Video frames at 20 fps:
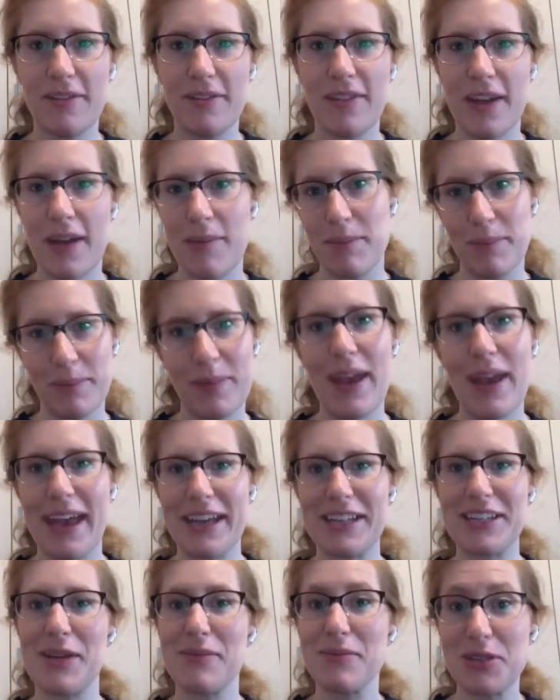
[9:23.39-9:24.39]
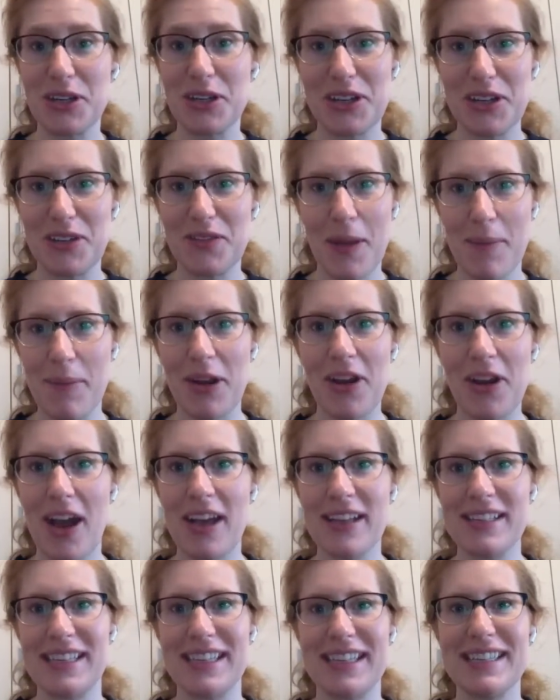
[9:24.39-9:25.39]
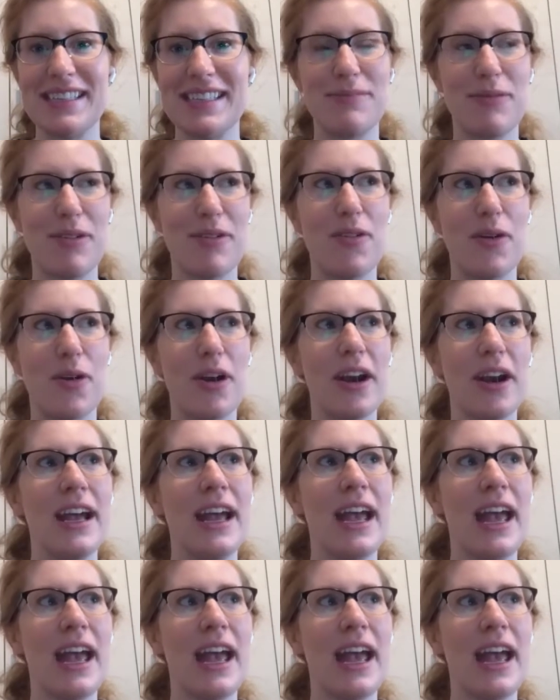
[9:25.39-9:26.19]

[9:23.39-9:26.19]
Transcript: I'm sure you've come across this before,